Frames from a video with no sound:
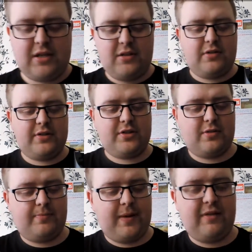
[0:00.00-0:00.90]
second. I've got
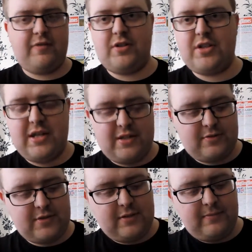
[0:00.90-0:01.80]
some bait floss here.
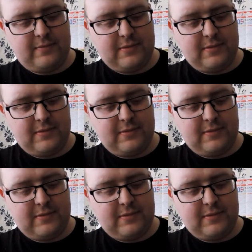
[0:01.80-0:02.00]
This will do.